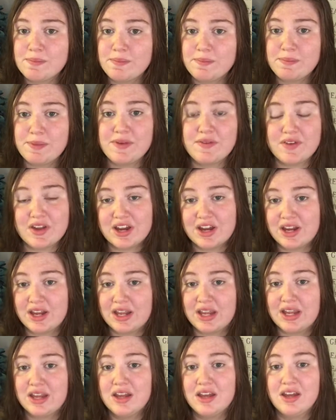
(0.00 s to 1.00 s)
be
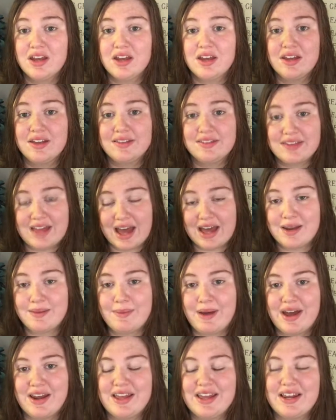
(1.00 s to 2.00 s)
very sad
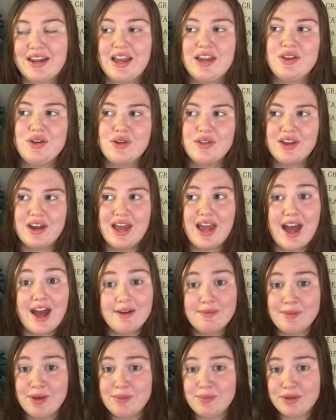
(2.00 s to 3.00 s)
about it, and I know that I have
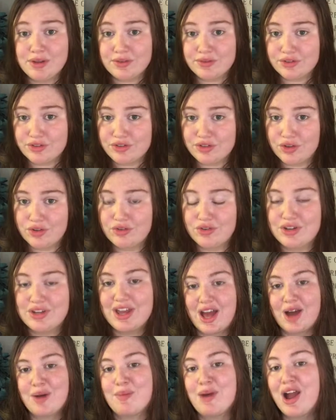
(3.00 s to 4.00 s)
my beautiful children
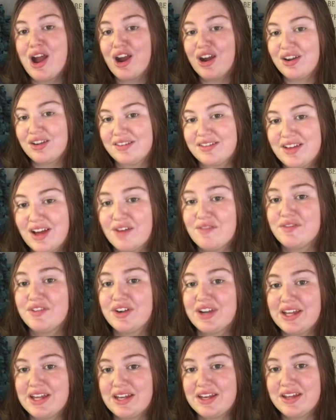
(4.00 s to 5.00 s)
My heart is
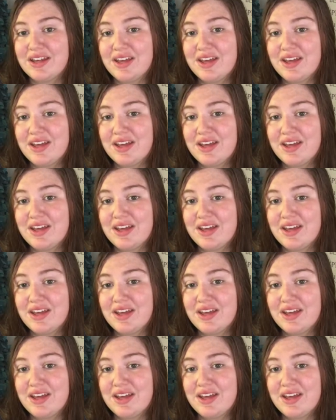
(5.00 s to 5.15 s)
comforted.